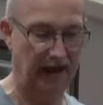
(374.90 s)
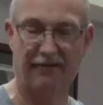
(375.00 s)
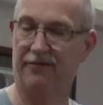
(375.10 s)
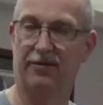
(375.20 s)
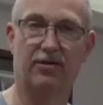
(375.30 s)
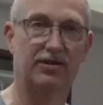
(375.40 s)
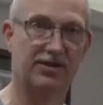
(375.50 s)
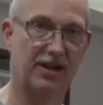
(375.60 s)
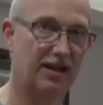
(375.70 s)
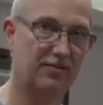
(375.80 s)
half a good
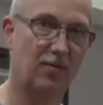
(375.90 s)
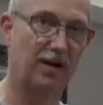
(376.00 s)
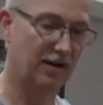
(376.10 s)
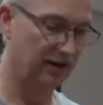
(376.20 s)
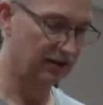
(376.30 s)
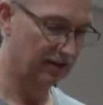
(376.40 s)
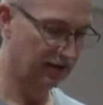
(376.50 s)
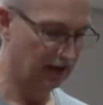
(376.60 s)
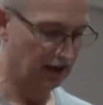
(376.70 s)
sized red onion